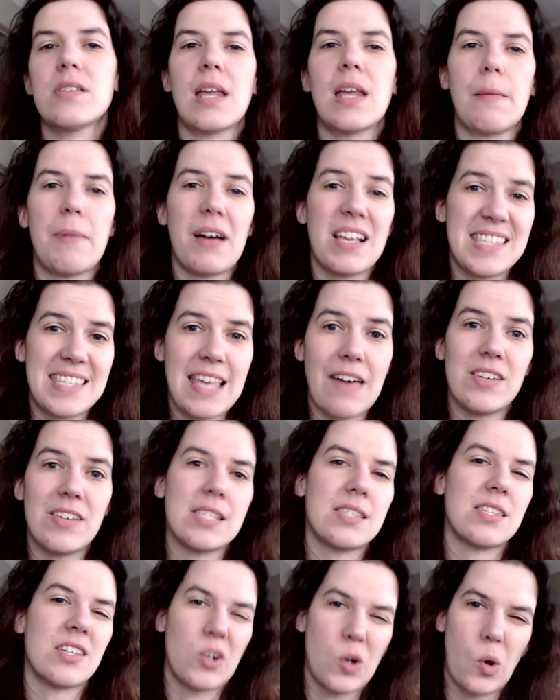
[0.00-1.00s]
and I bought
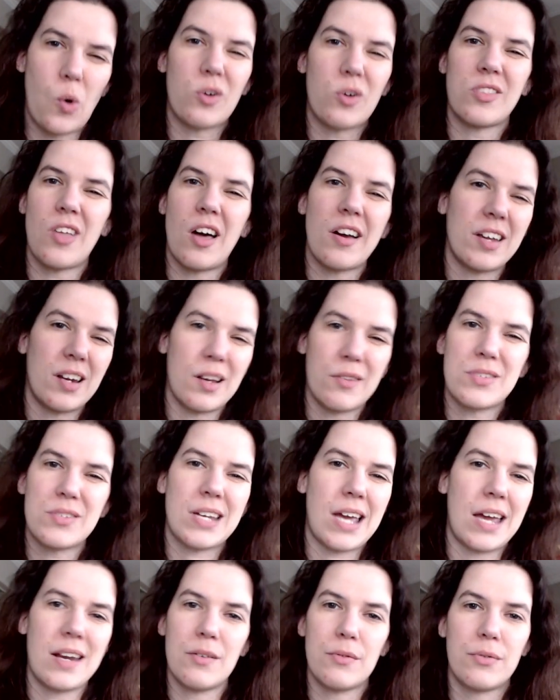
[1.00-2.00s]
7s and a cord long enough to
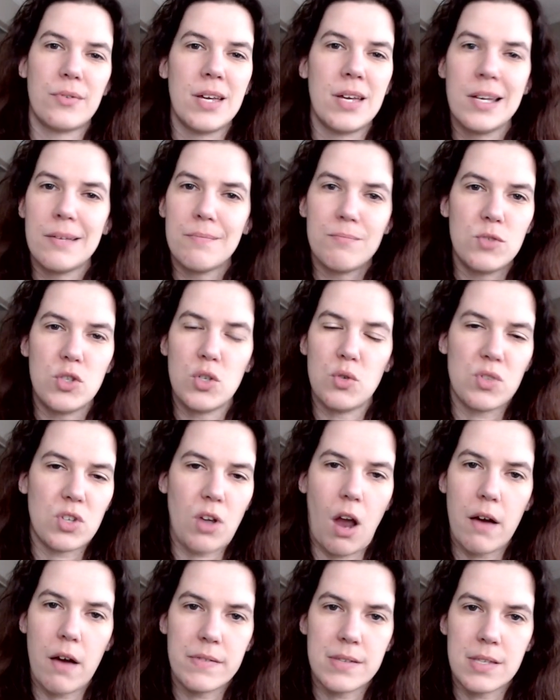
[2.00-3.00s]
kind of do
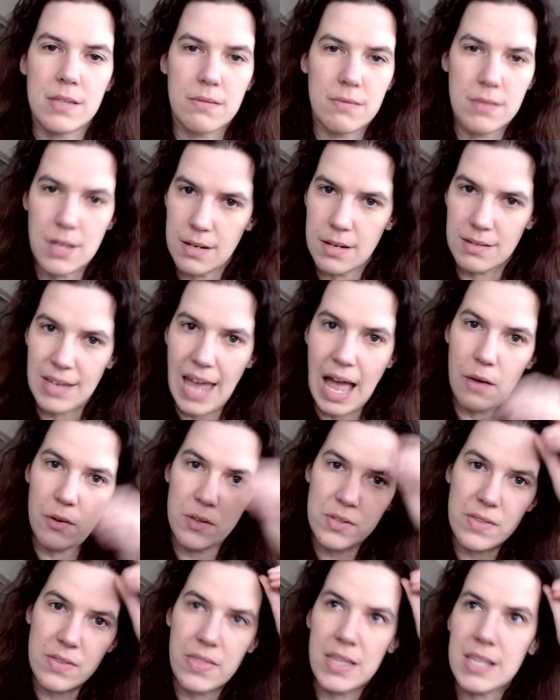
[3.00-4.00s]
scarves and
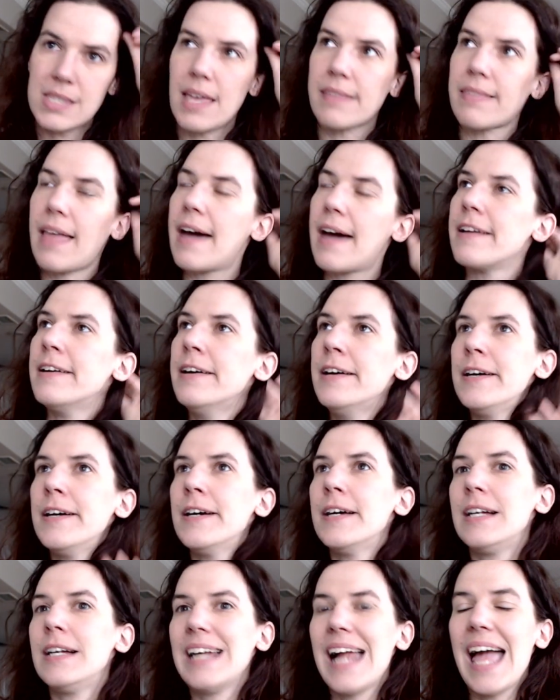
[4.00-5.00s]
cowls and things like that.
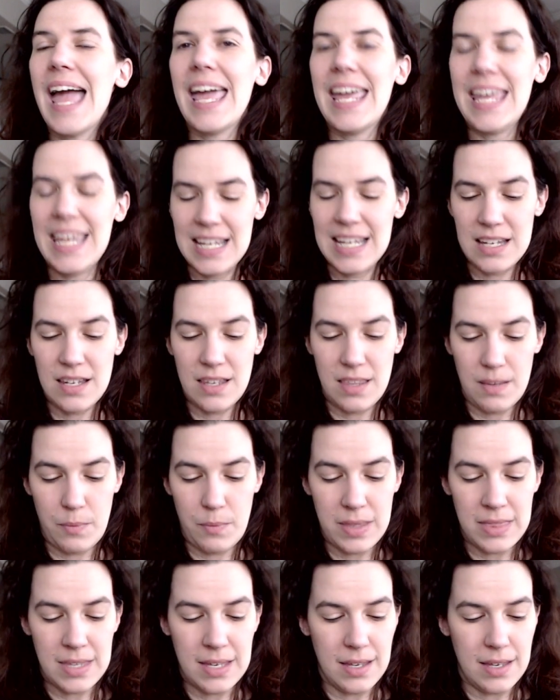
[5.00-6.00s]
And
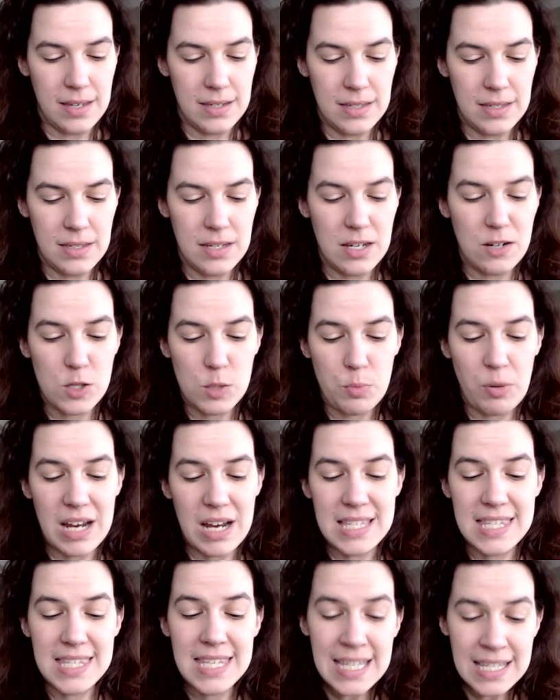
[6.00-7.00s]
when the Knitter's
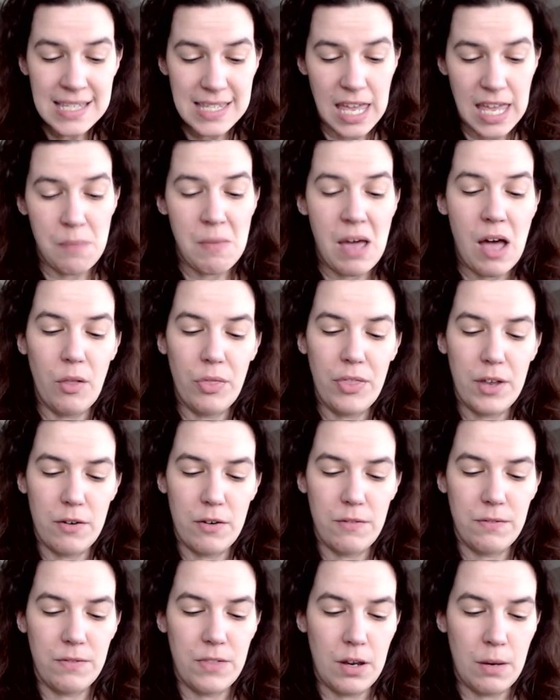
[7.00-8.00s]
Pride Zings came out,
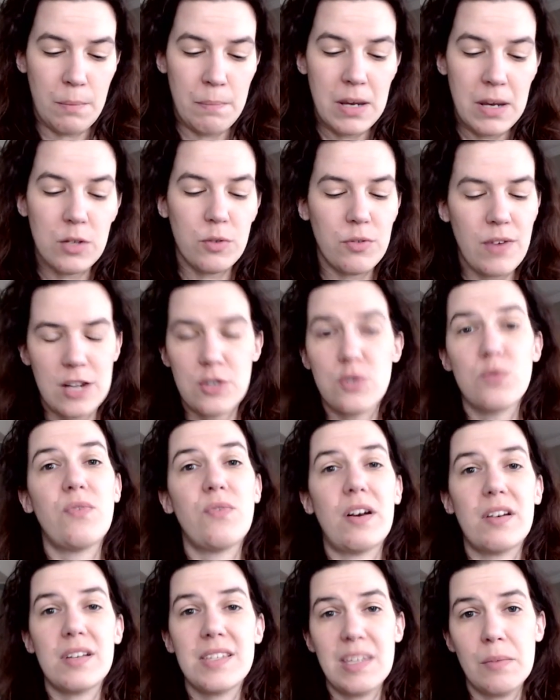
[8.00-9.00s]
they're manufactured
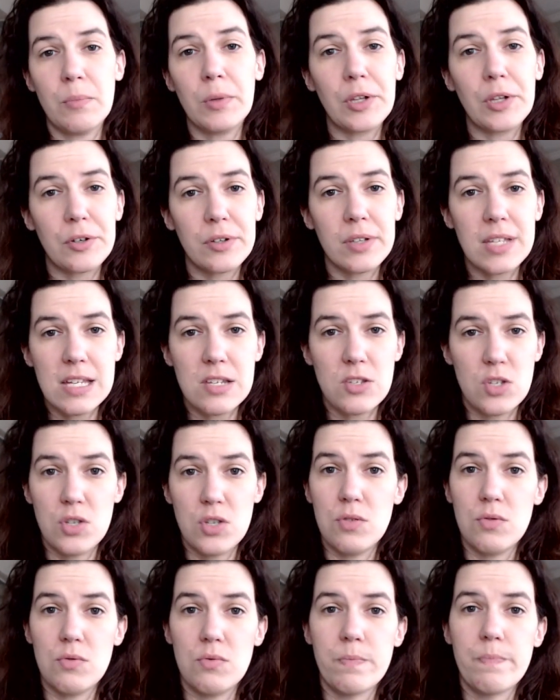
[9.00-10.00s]
very similarly
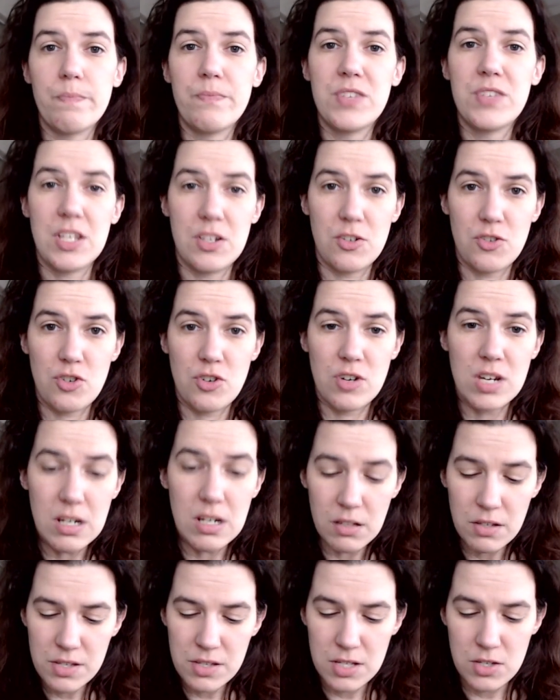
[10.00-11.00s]
to signature
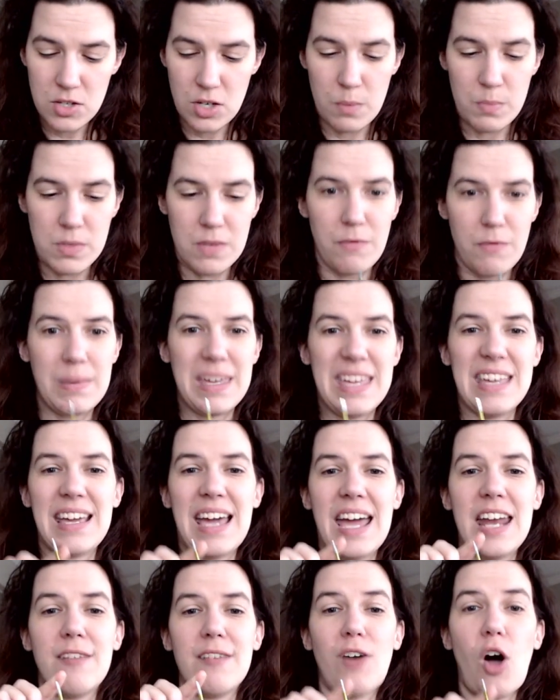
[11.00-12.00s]
needles in terms of being
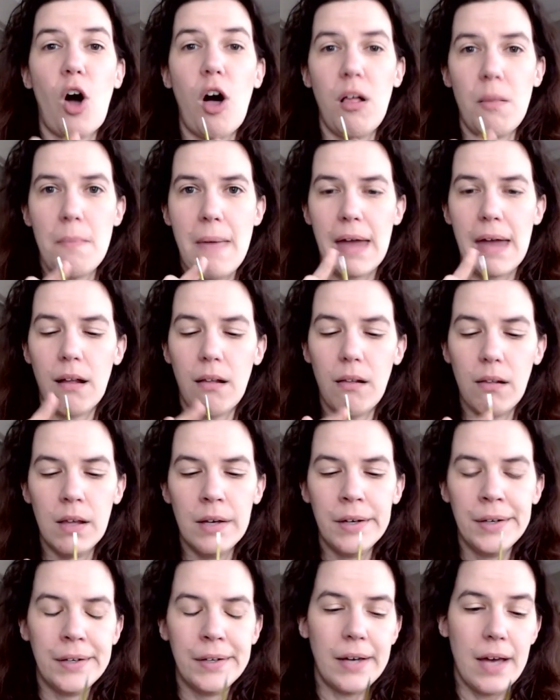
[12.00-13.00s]
kind of all metal,
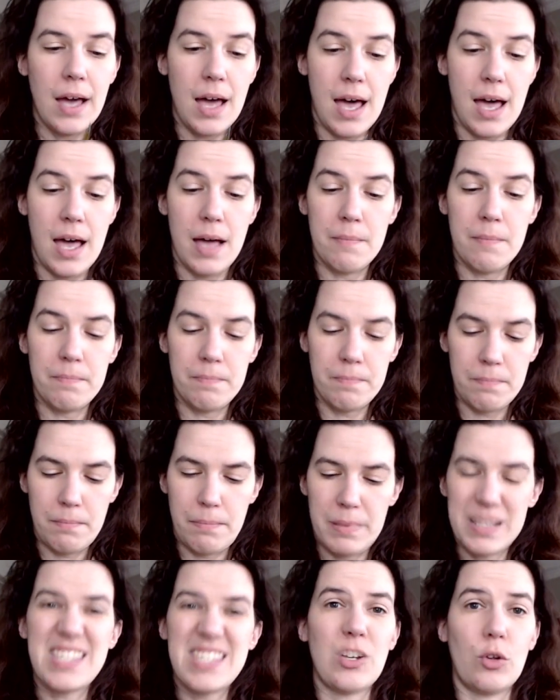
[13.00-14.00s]

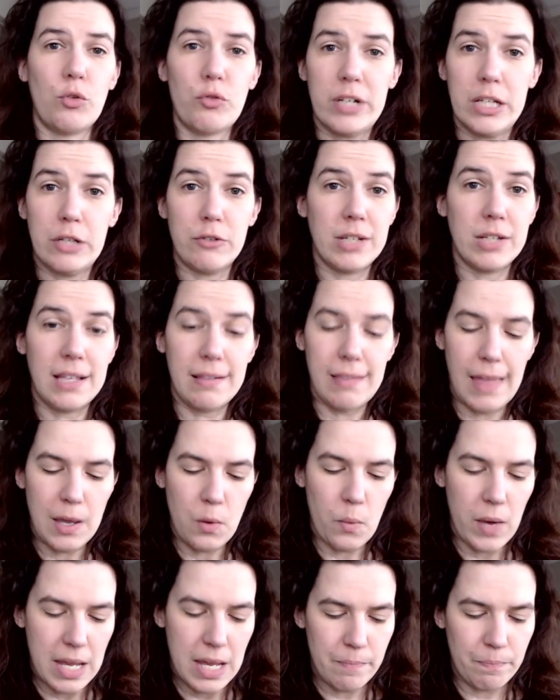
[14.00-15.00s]
but still really, really
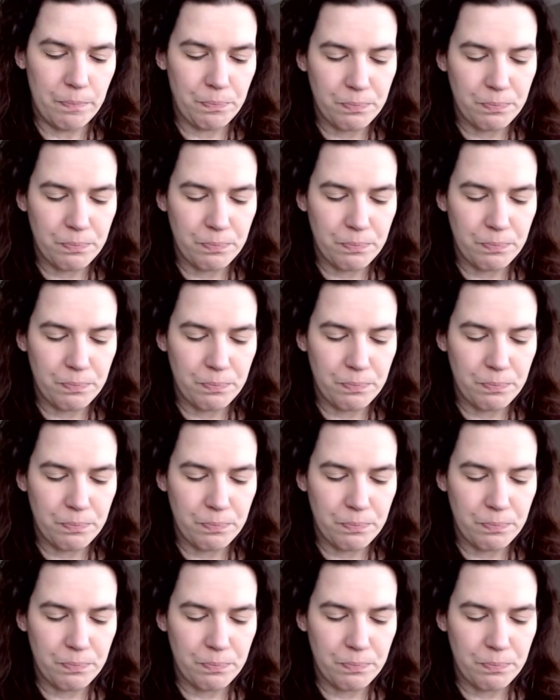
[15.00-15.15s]
lightweight.